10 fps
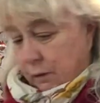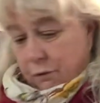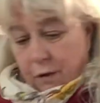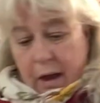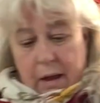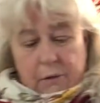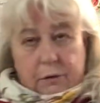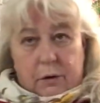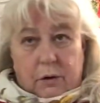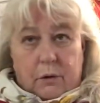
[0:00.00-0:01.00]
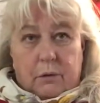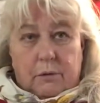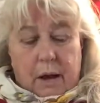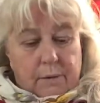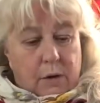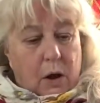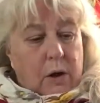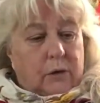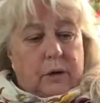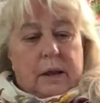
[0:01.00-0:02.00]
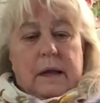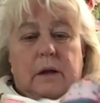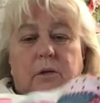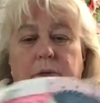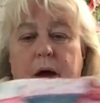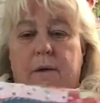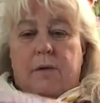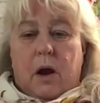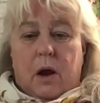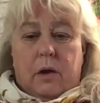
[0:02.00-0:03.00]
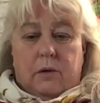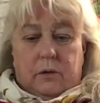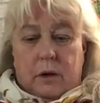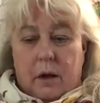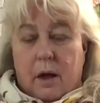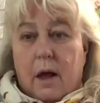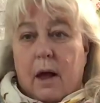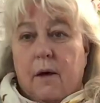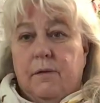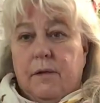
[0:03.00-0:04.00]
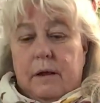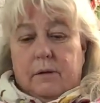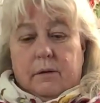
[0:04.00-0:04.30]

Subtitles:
five yards, I think it's 5 yards of this